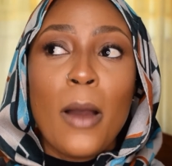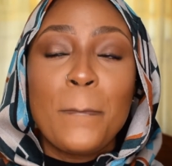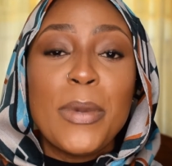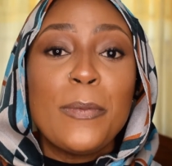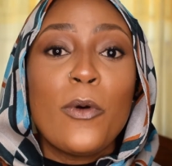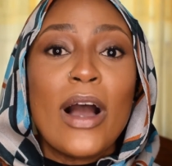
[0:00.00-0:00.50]

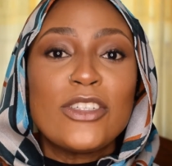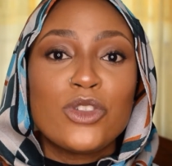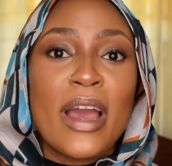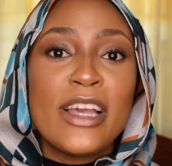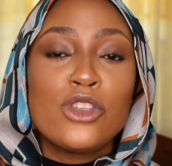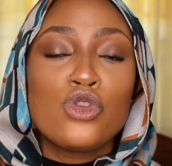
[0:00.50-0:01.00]
people are
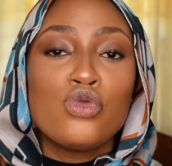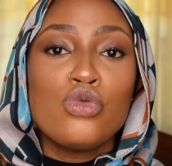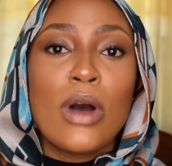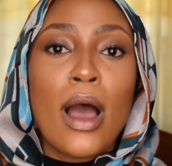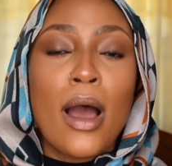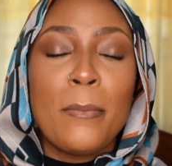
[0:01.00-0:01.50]
trying
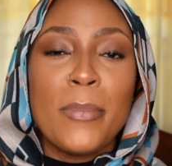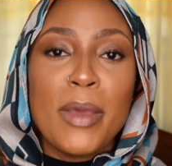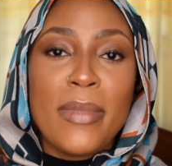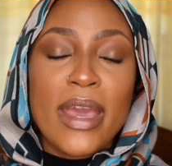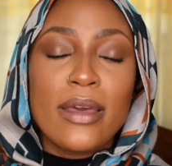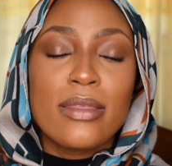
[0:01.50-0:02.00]
to
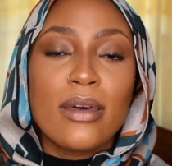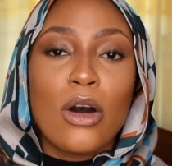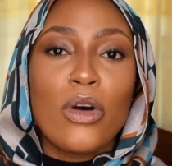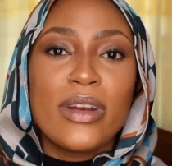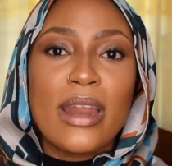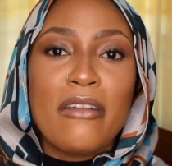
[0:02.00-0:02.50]
mimic The
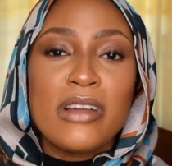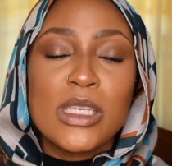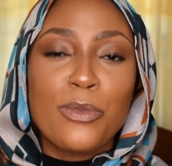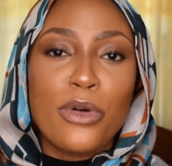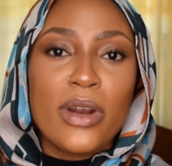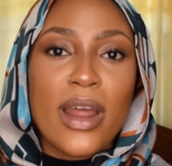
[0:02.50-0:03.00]
Ordinary's
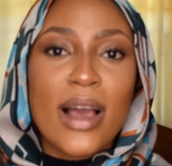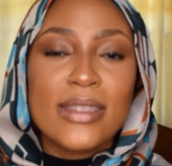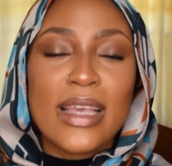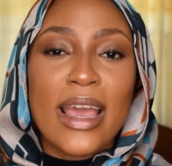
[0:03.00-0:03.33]
products